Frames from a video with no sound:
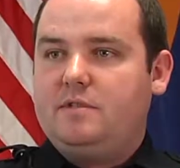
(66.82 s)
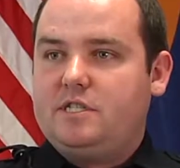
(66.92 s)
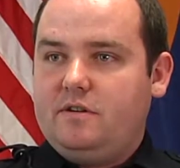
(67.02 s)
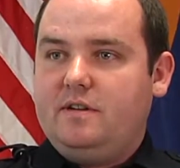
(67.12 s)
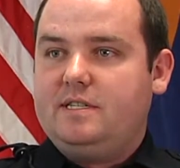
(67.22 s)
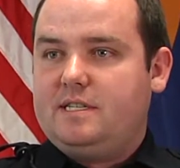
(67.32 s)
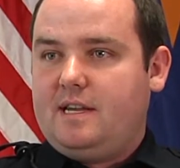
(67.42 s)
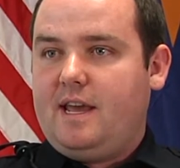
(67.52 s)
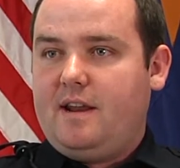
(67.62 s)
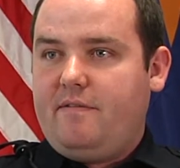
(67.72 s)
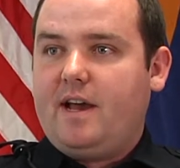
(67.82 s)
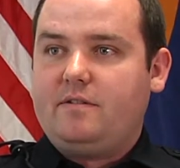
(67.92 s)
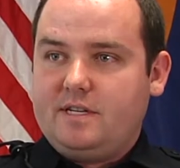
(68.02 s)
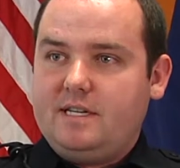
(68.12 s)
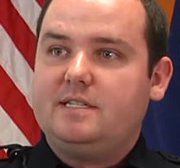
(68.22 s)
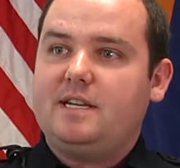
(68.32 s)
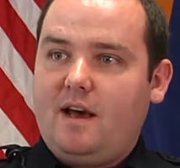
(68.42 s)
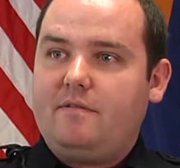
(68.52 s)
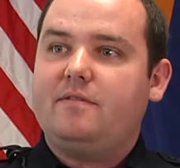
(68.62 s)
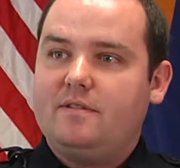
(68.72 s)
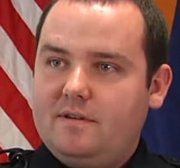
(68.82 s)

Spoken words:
students and faculty and staff.